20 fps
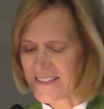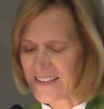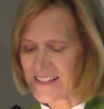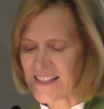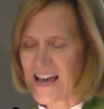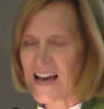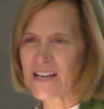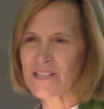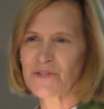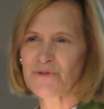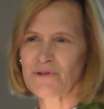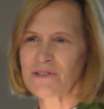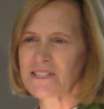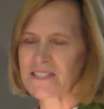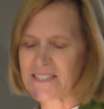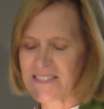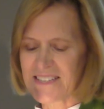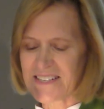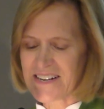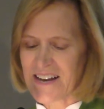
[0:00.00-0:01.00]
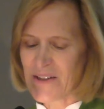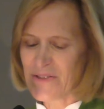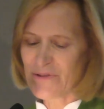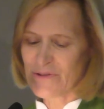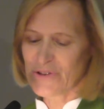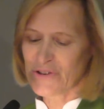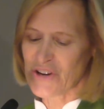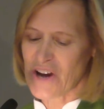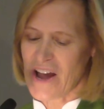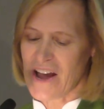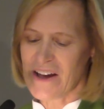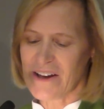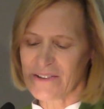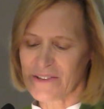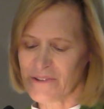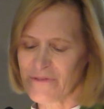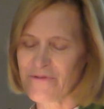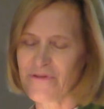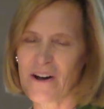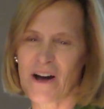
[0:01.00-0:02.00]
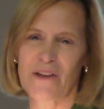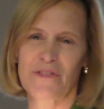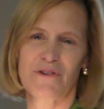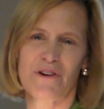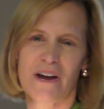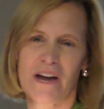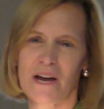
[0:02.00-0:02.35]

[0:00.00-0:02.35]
that Lazarus is another child of Father